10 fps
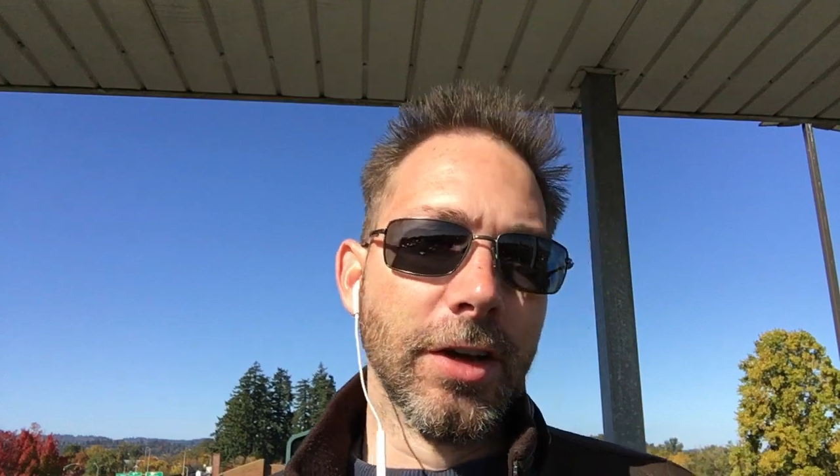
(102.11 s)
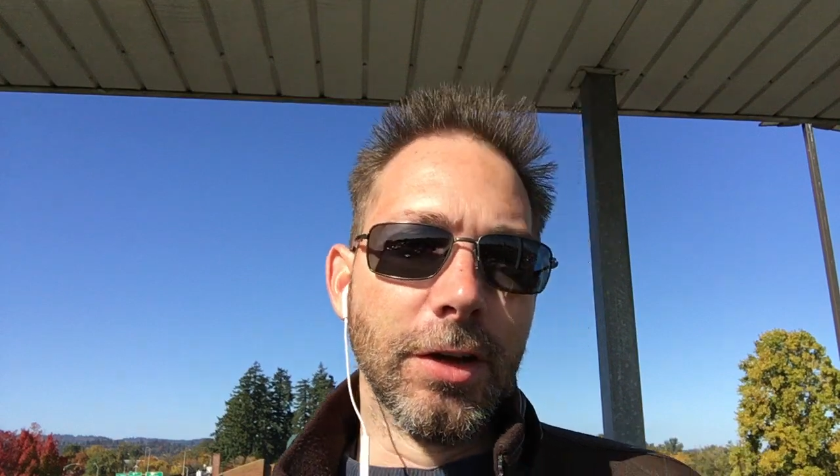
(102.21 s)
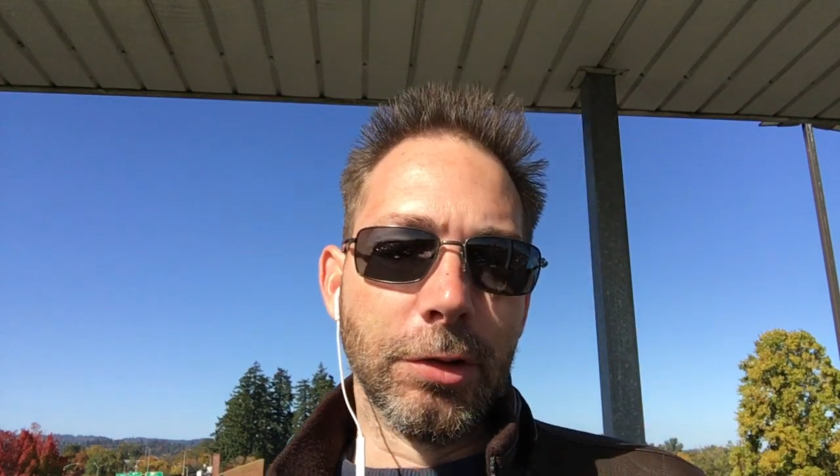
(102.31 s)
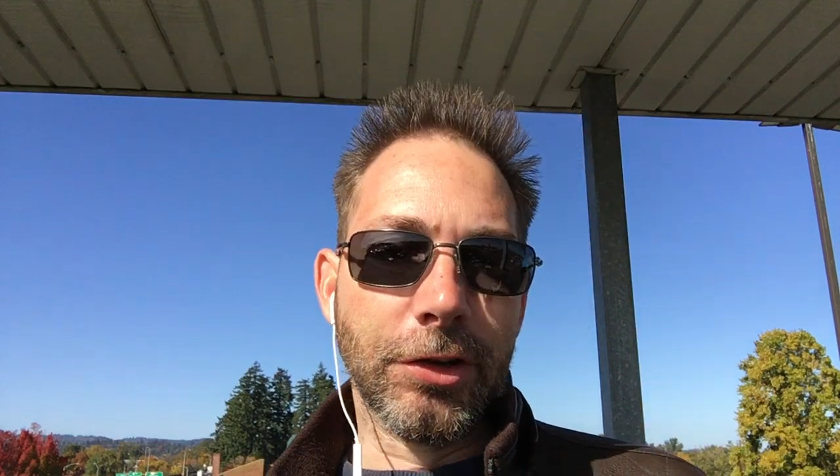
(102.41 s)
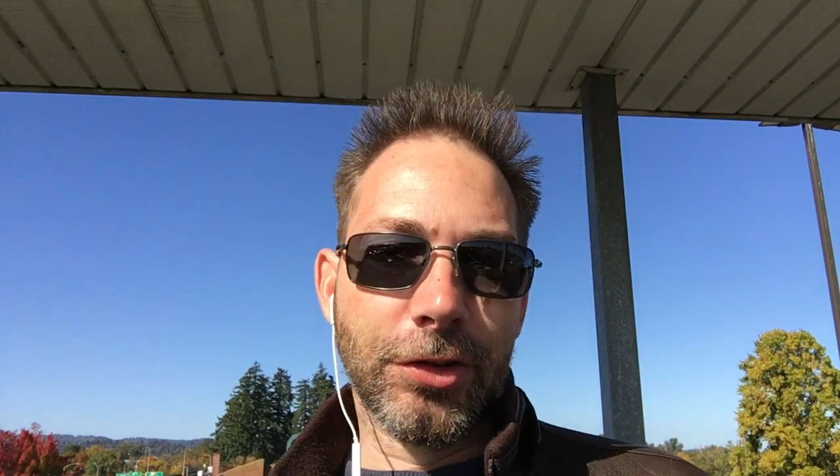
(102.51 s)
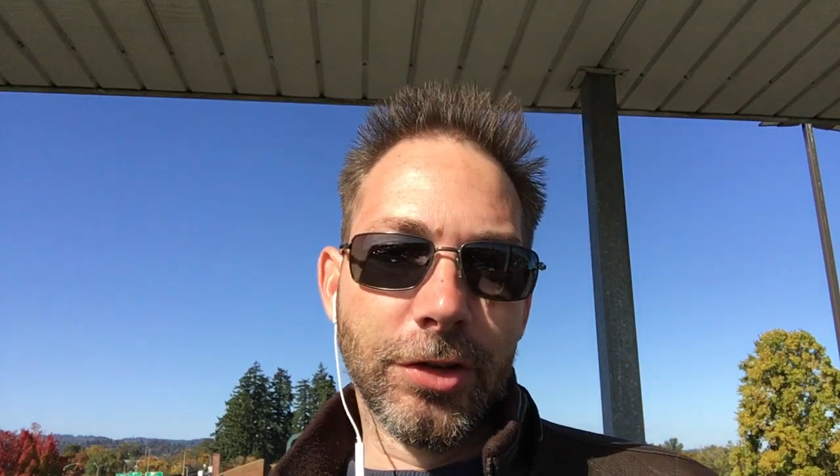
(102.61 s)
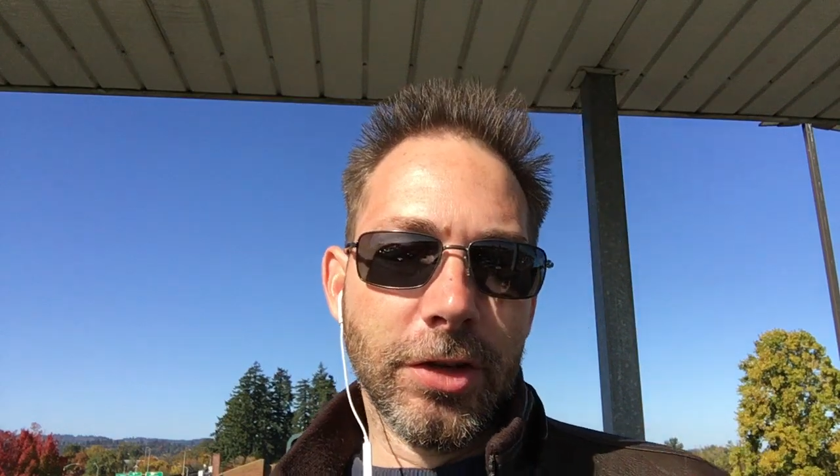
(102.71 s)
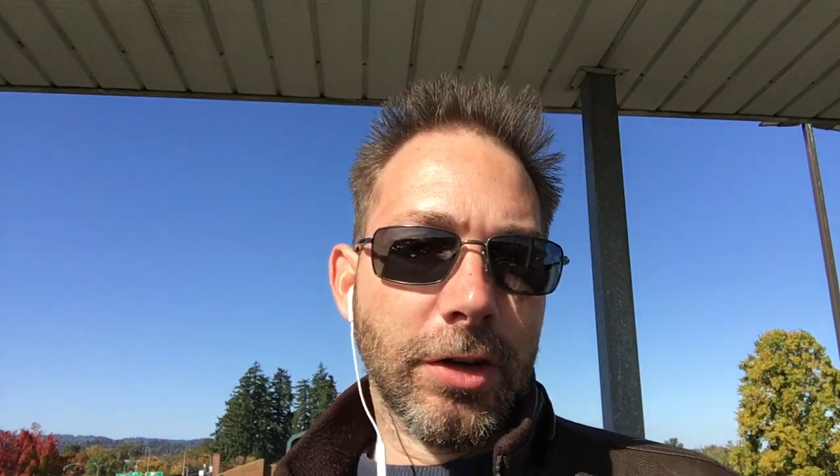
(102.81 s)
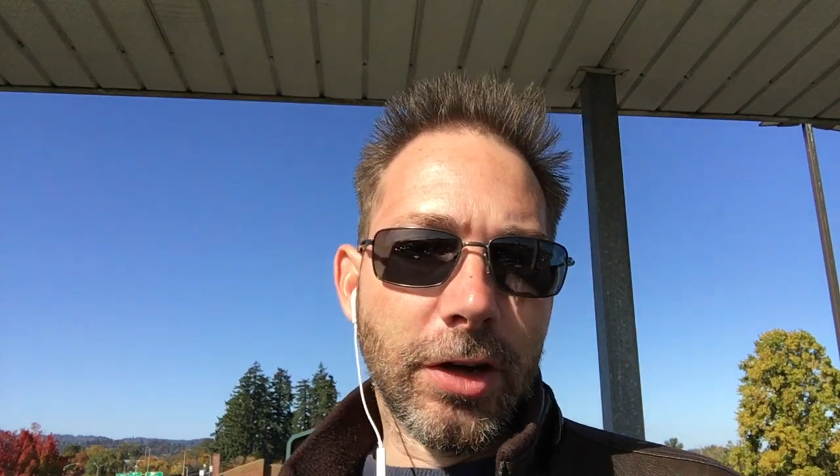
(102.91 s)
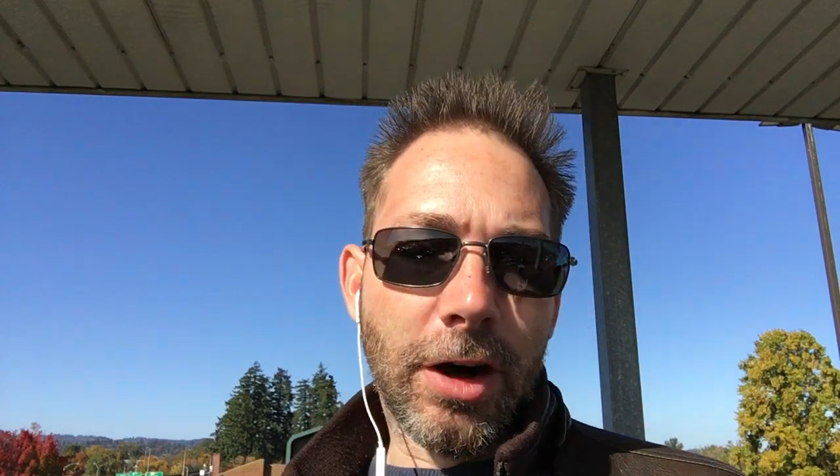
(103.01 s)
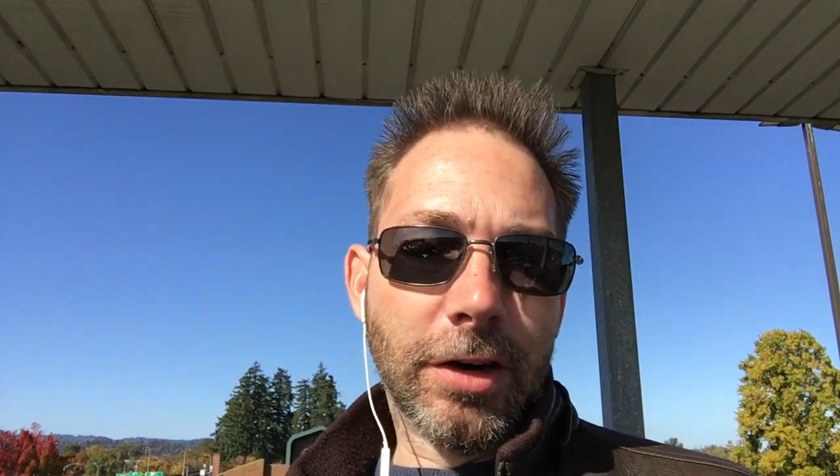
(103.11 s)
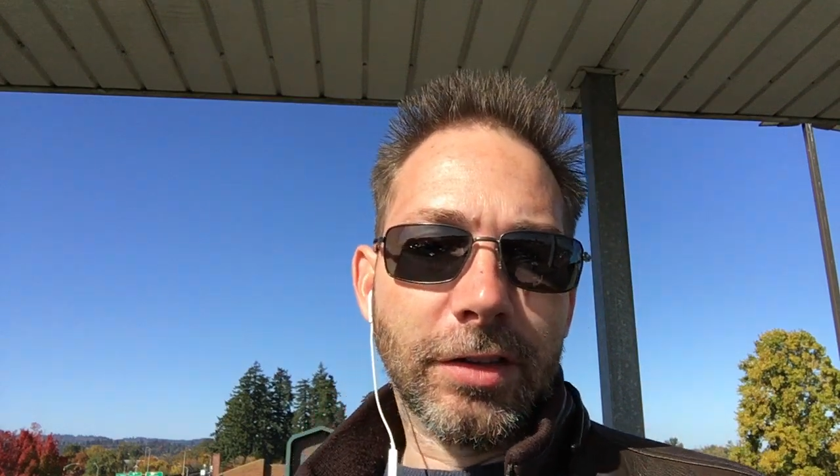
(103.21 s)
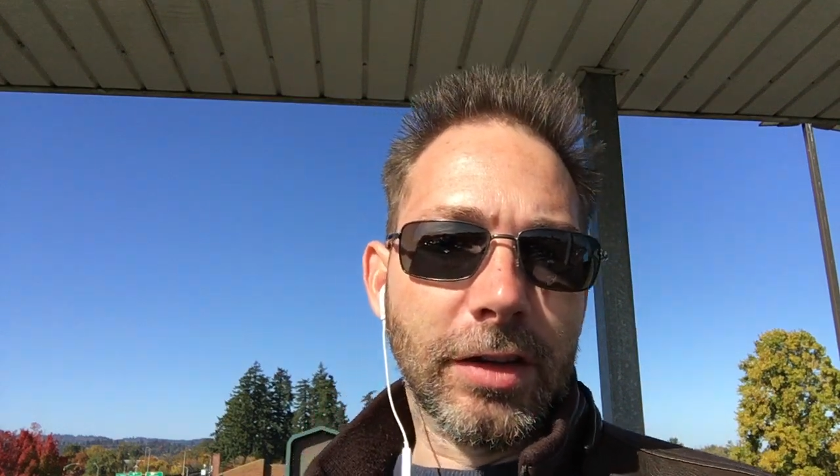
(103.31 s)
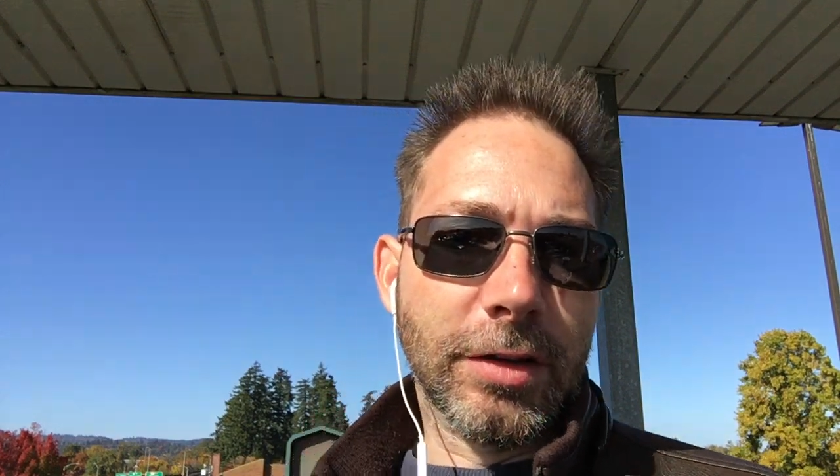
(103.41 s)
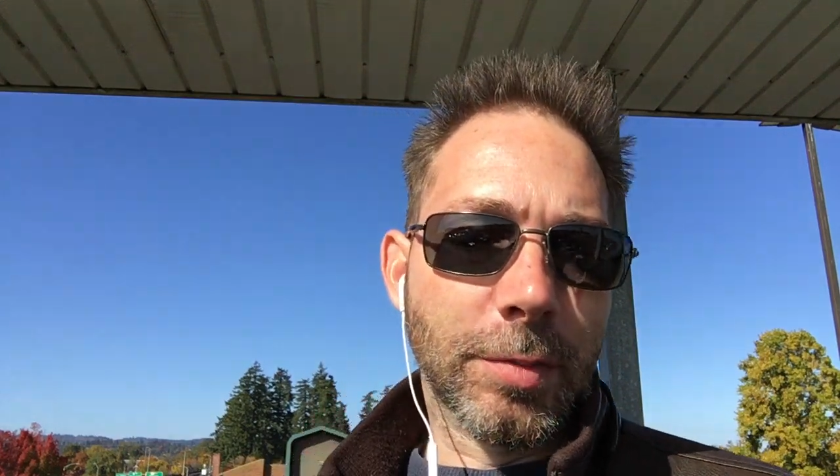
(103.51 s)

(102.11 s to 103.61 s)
which honestly,